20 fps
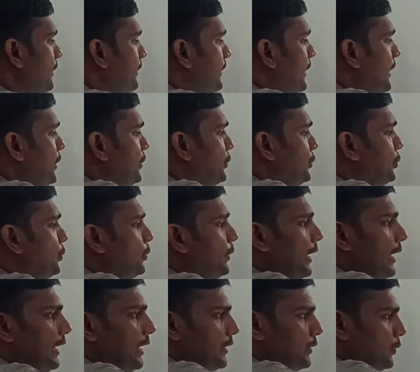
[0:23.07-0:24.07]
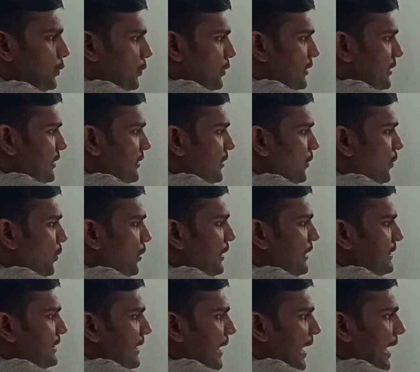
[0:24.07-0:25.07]
there are two electrodes. One
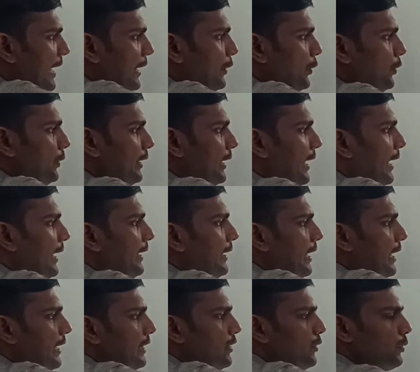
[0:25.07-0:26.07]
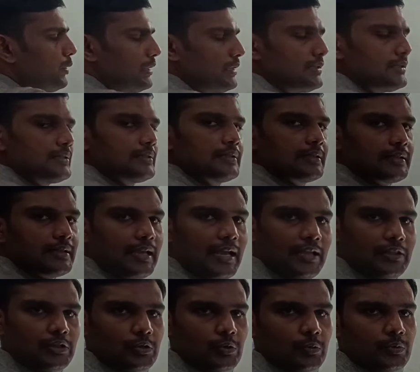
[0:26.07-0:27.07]
is anode and another one is
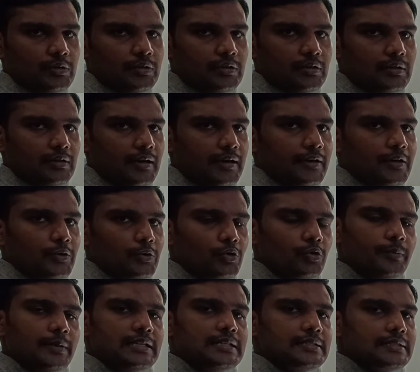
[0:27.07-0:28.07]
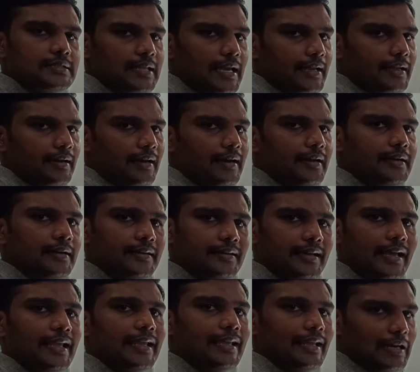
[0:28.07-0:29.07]
cathode. Right. Two means di. Right.
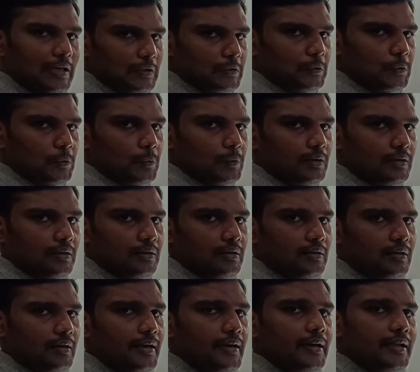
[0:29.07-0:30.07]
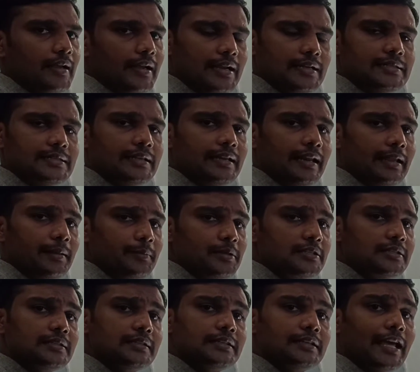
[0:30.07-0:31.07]
Di-electrode. Right. Hence the name
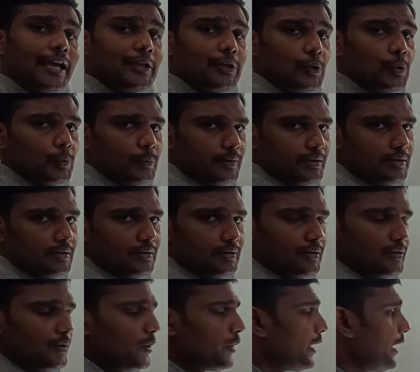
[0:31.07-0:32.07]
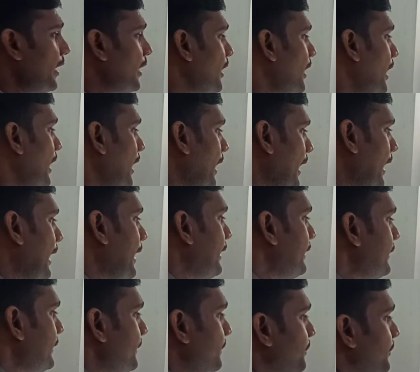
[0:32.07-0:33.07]
is diode. Okay.
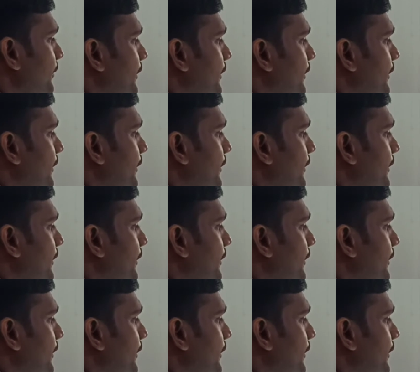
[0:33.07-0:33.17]
And